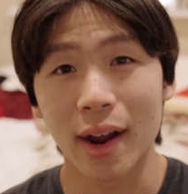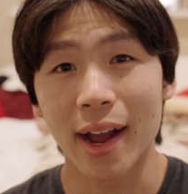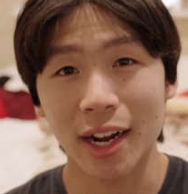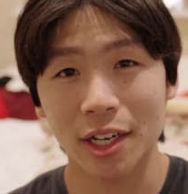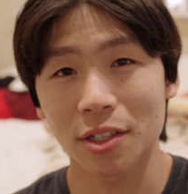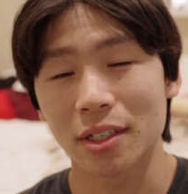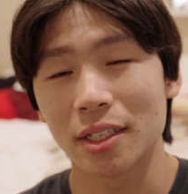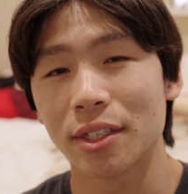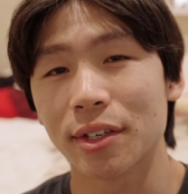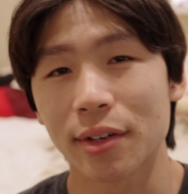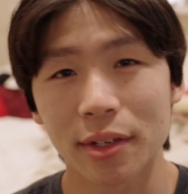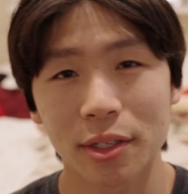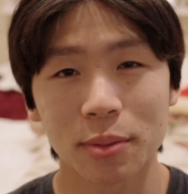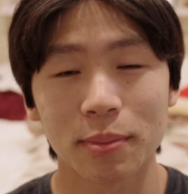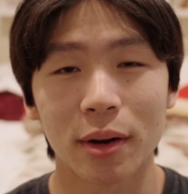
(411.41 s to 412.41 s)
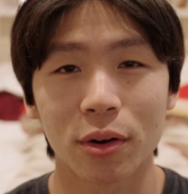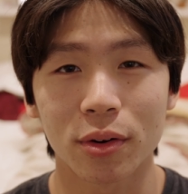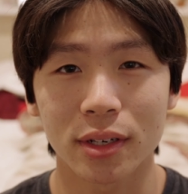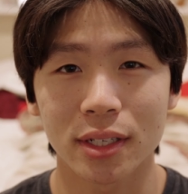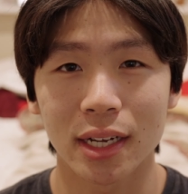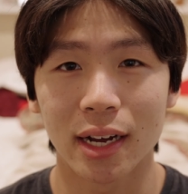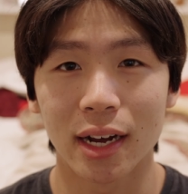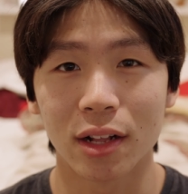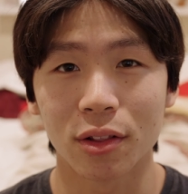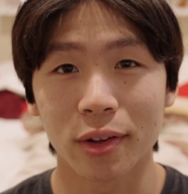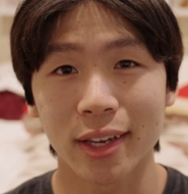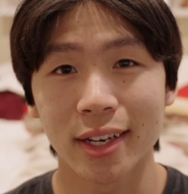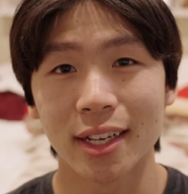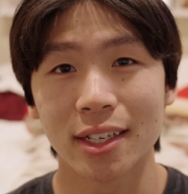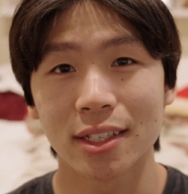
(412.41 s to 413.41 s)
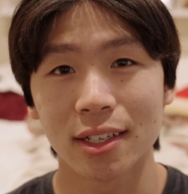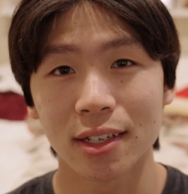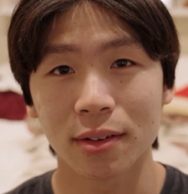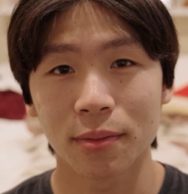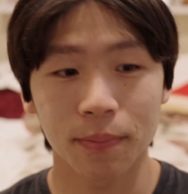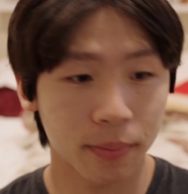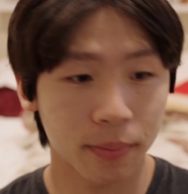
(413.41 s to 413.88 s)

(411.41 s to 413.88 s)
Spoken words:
actually serious about looking into